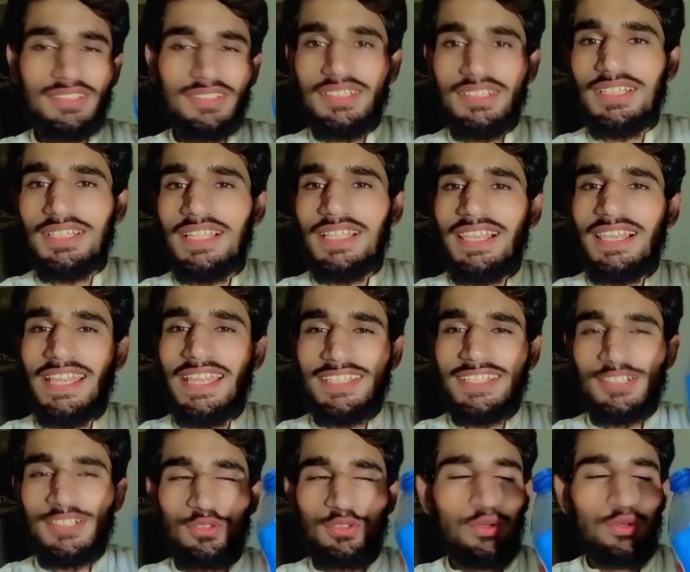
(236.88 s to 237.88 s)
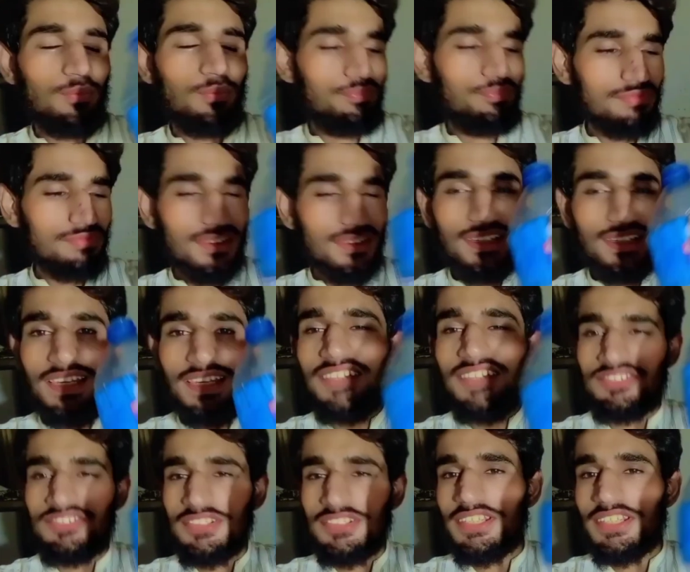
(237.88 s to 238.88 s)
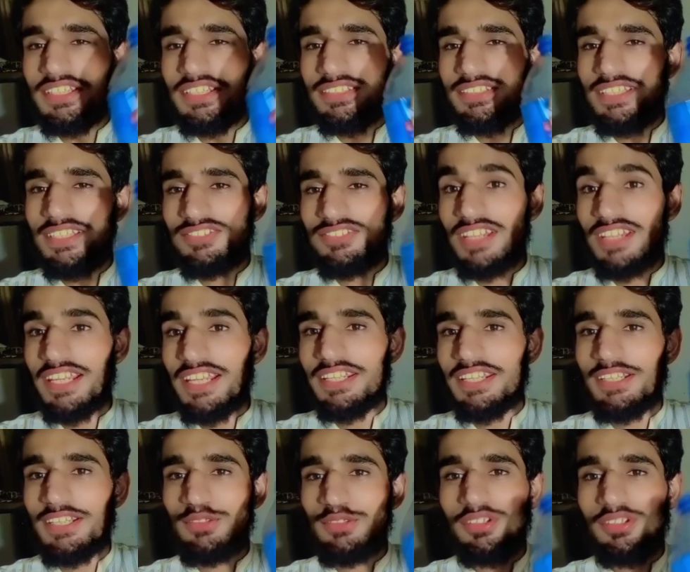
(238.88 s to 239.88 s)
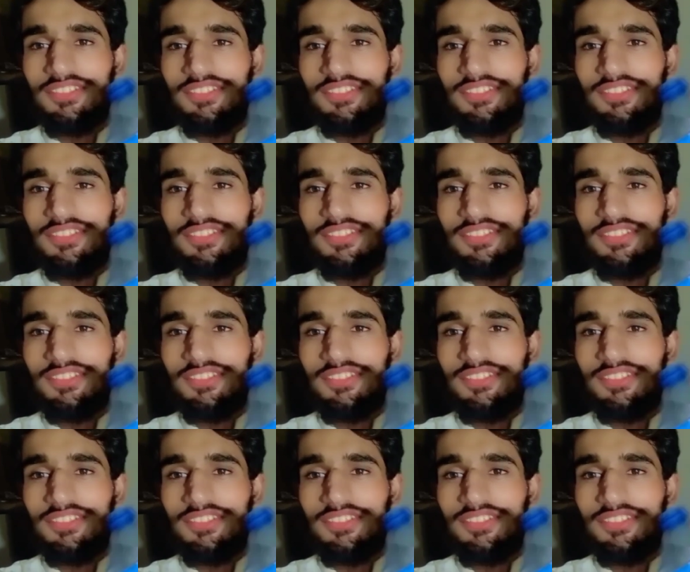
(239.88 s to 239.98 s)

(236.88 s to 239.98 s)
let it go. Let's drink. Just hydrate yourself.